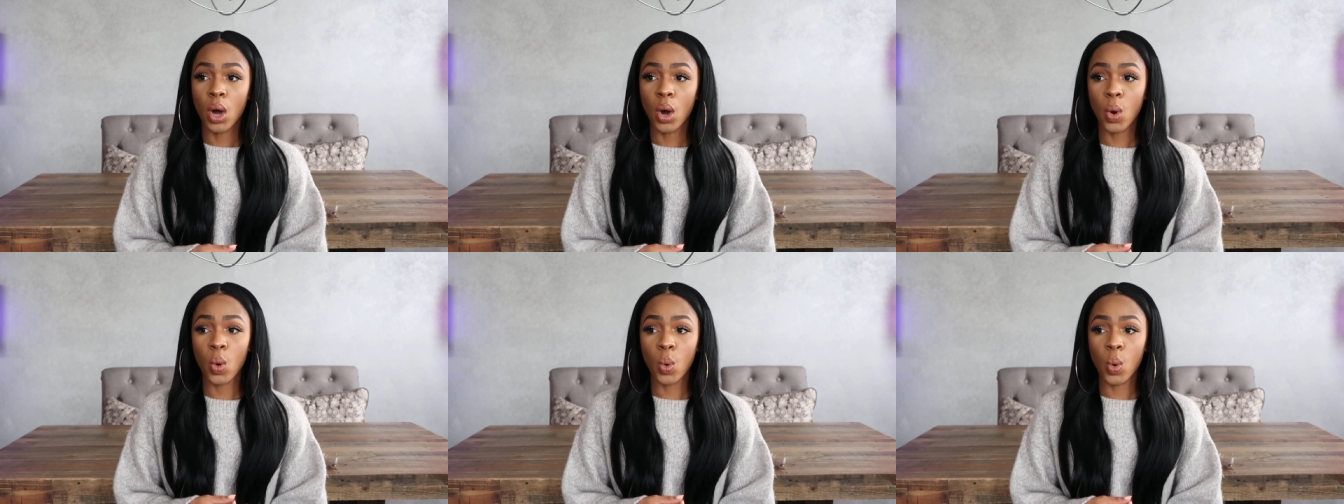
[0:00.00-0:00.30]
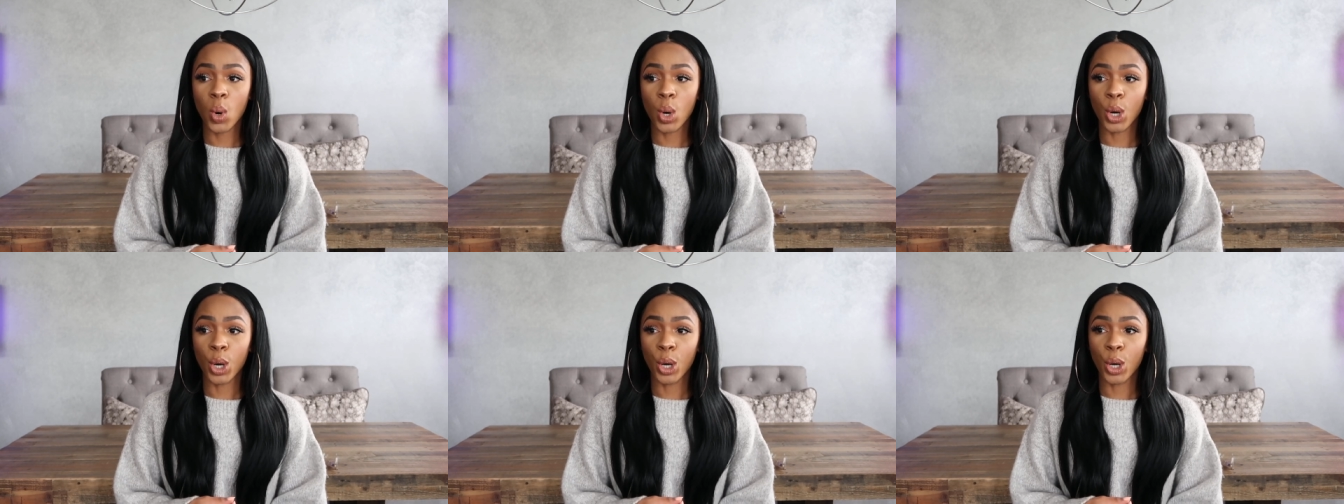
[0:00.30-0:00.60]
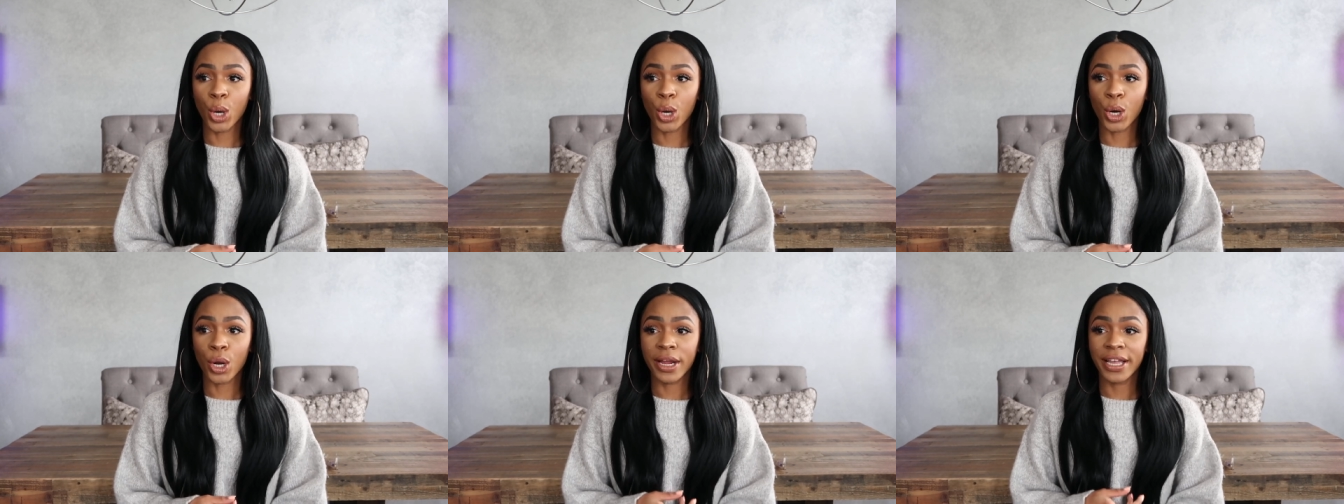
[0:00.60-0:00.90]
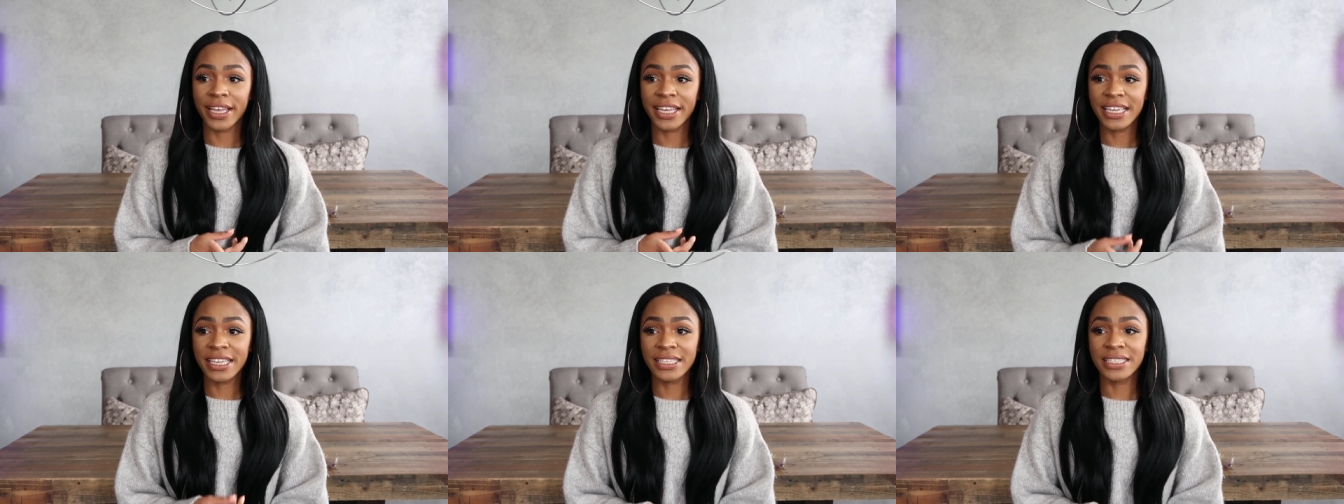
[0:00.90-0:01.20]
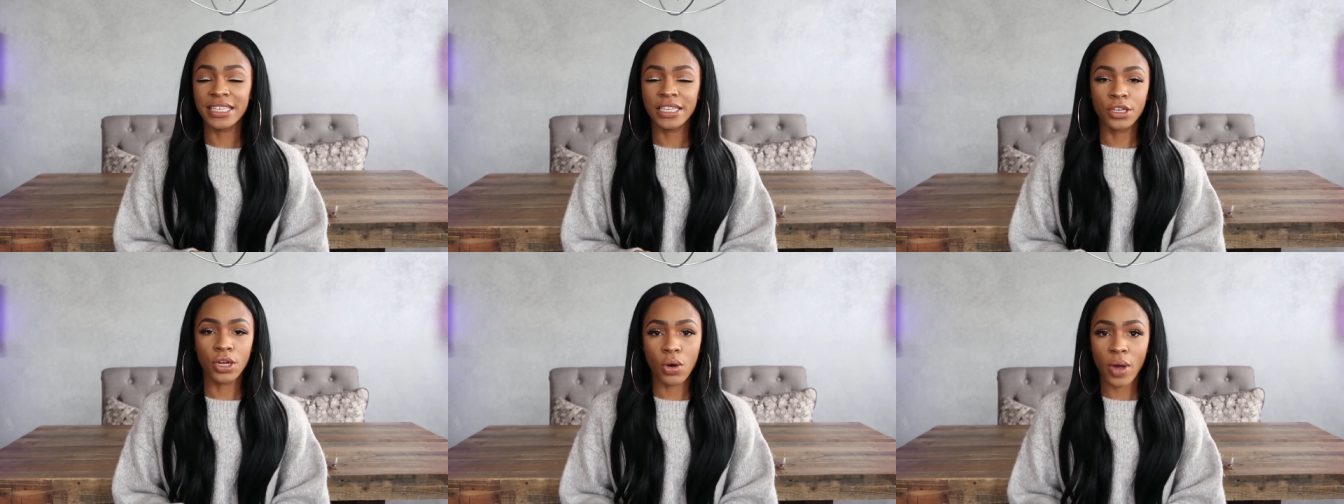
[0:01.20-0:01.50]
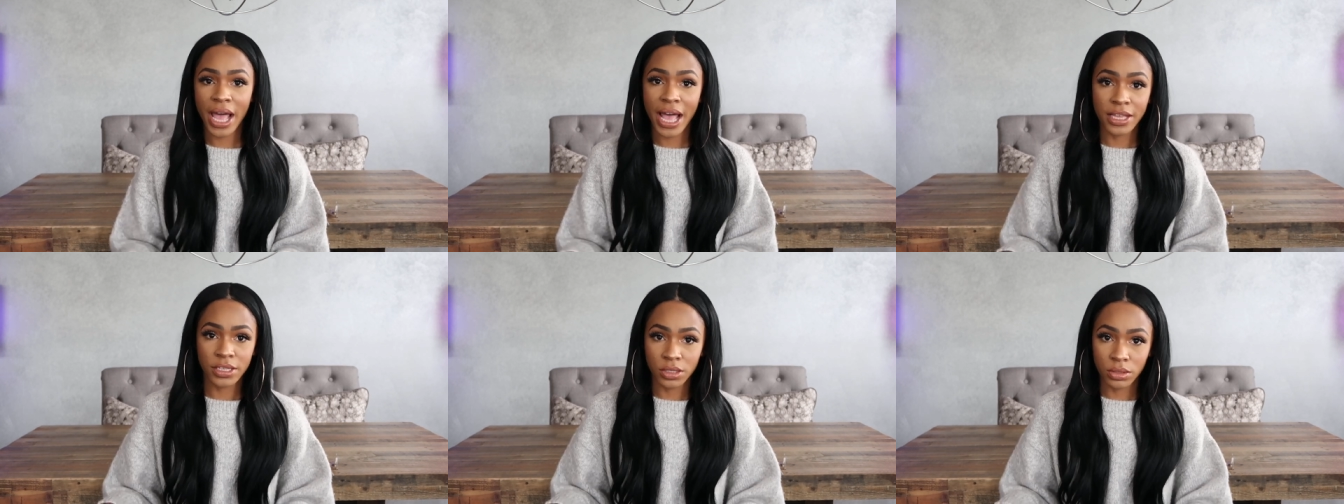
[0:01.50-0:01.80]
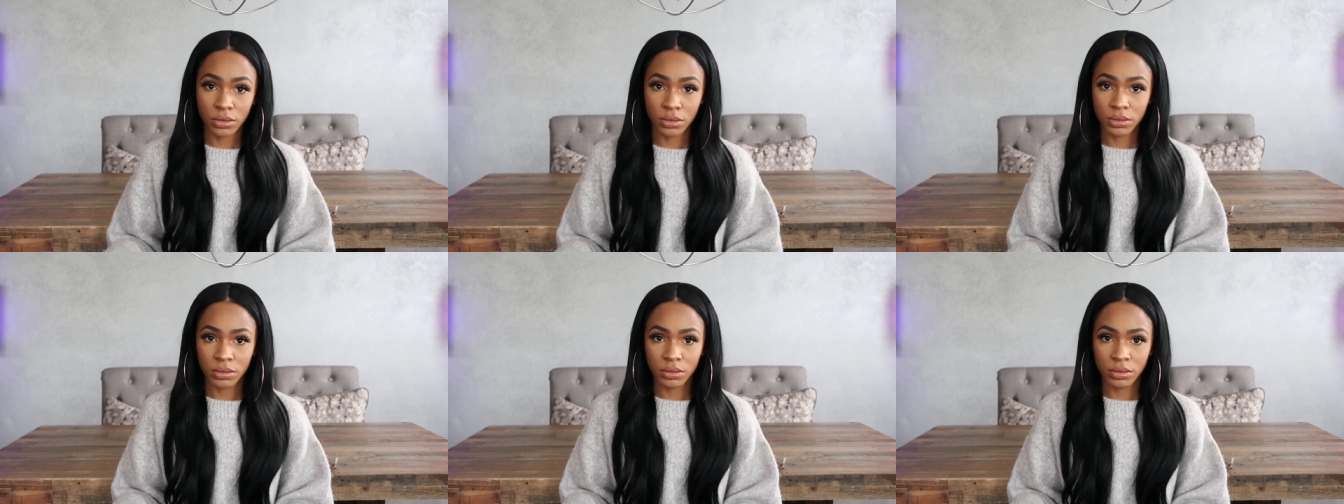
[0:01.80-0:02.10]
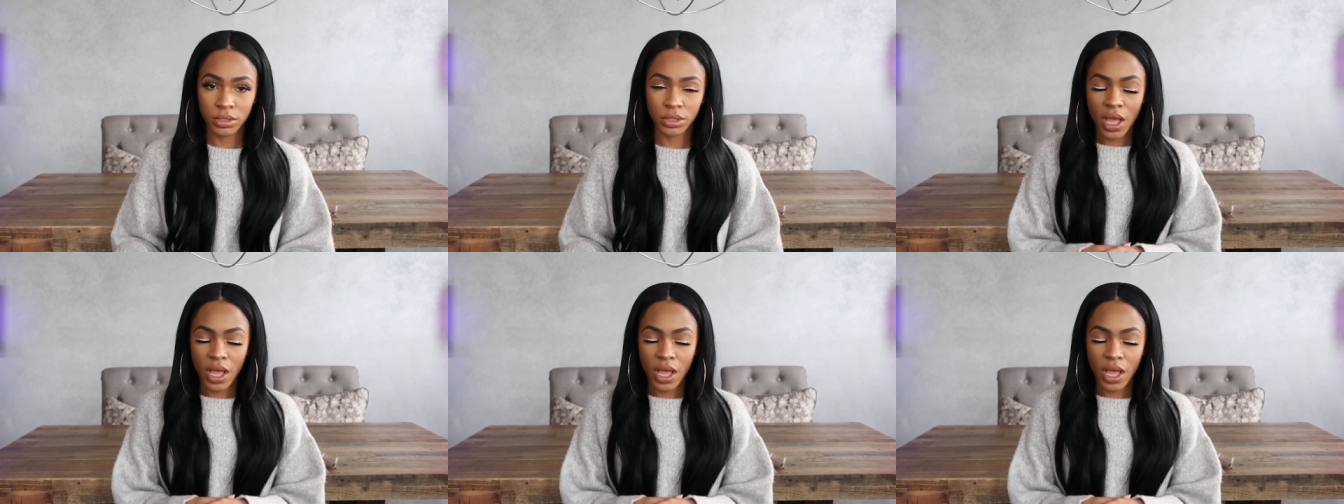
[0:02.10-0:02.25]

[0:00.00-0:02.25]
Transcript: or easy, no hassle.